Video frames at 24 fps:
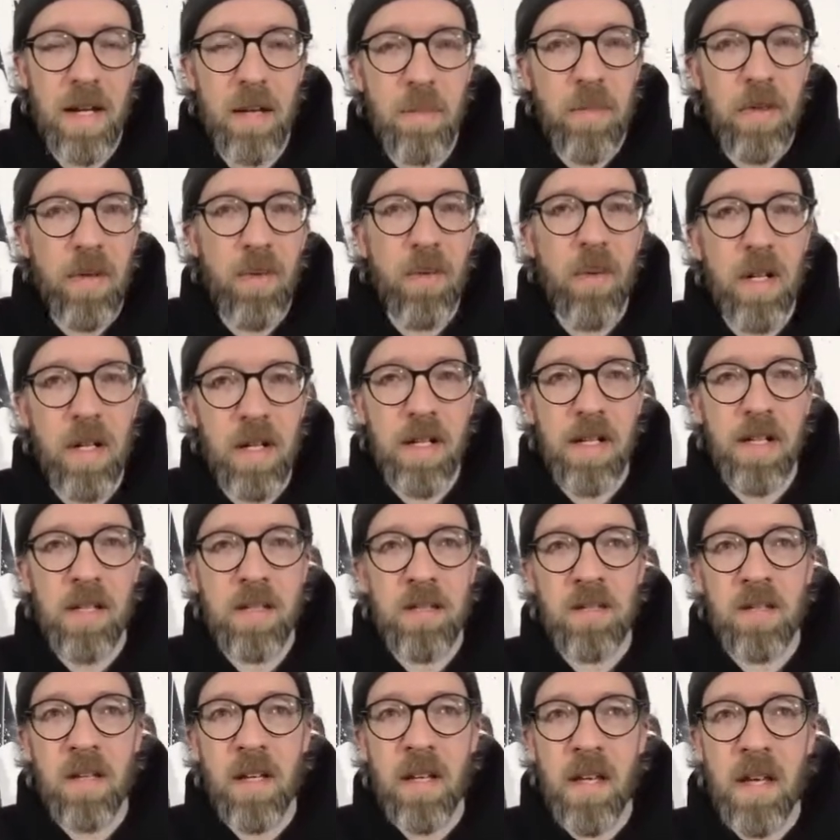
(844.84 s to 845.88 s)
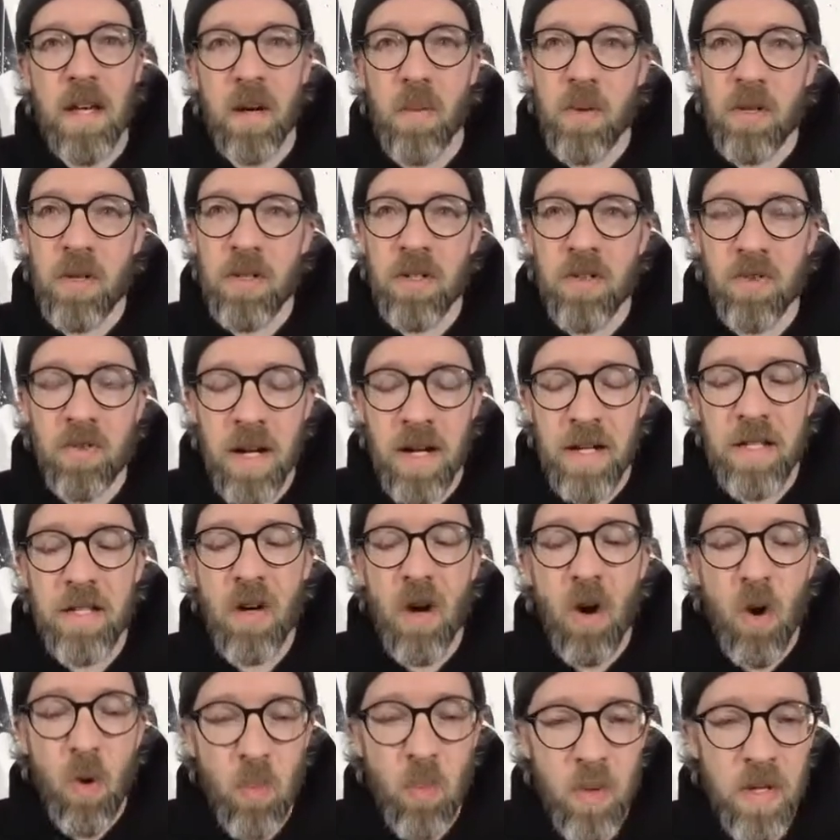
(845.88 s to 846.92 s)
it be what it is. And when you're ready,
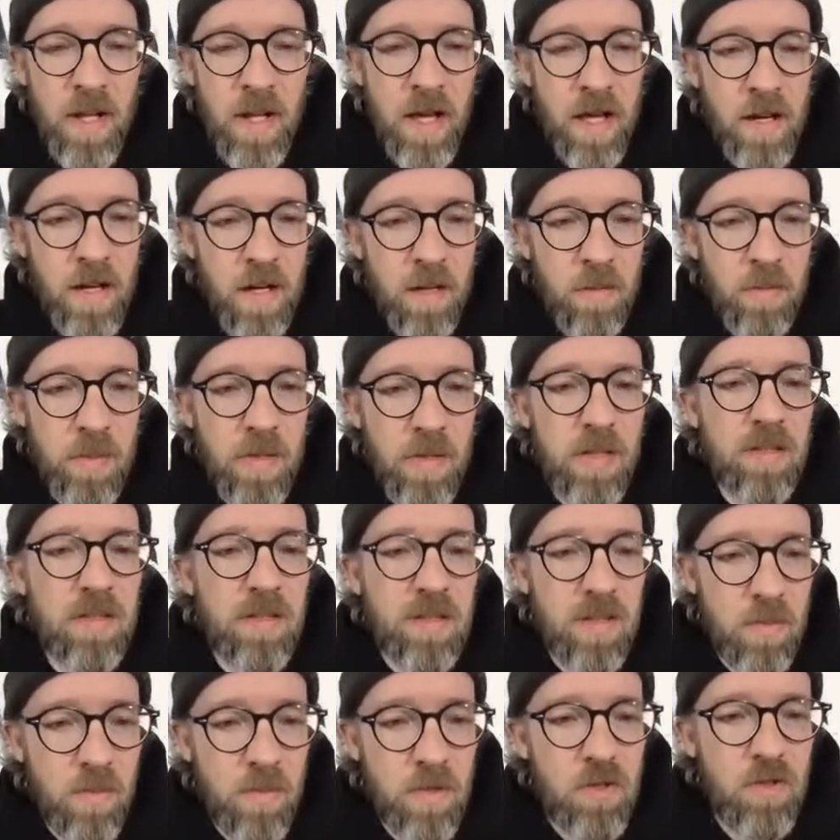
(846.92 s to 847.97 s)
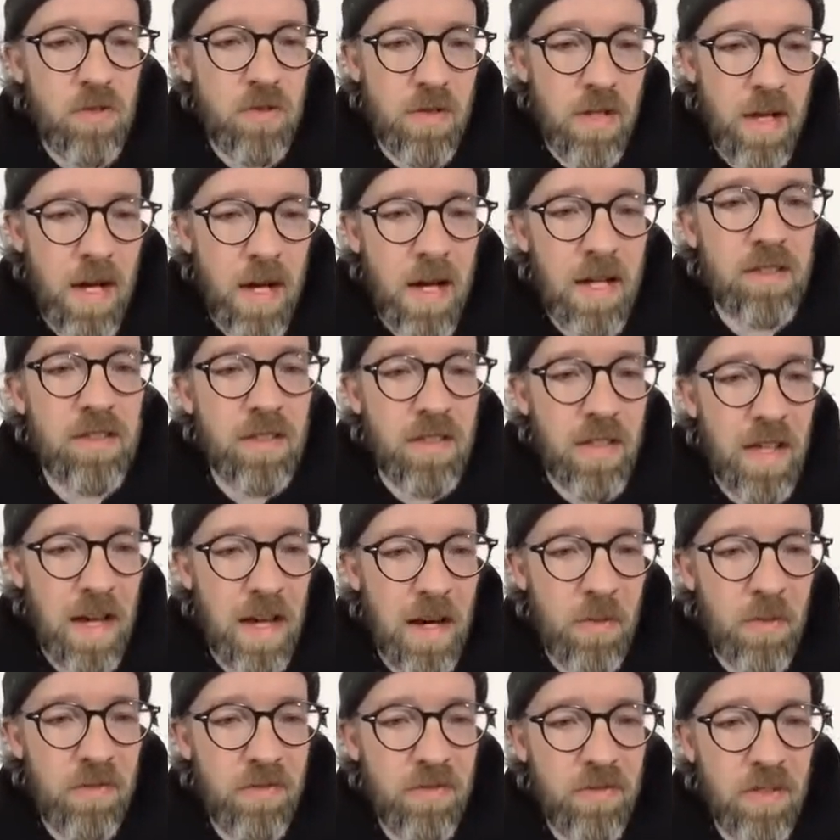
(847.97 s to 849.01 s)
open that up and see what you got, see
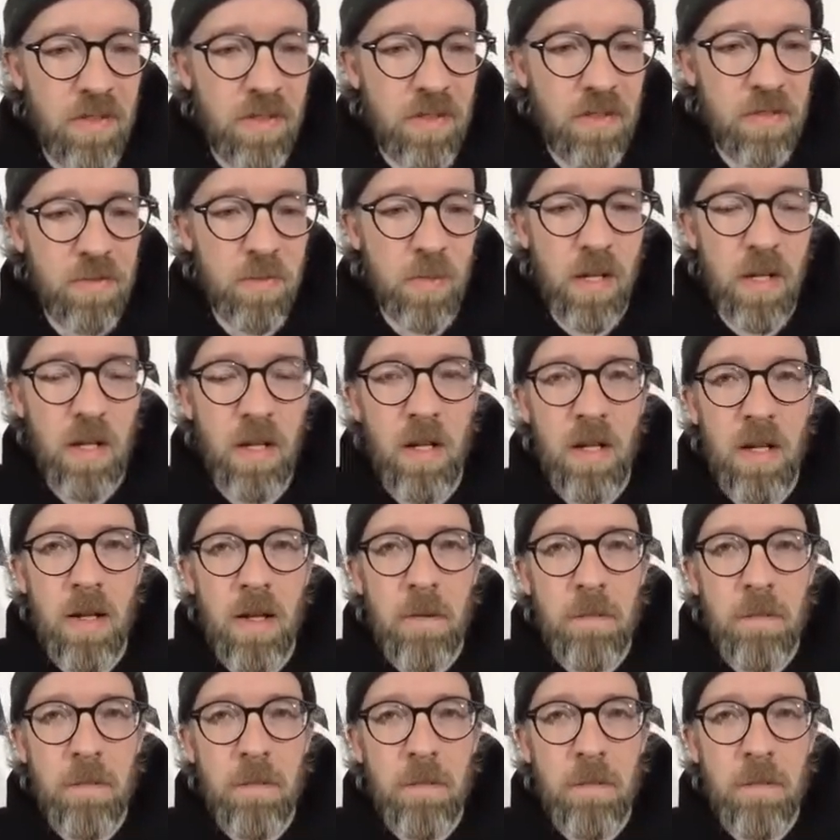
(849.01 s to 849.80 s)
how it feels. But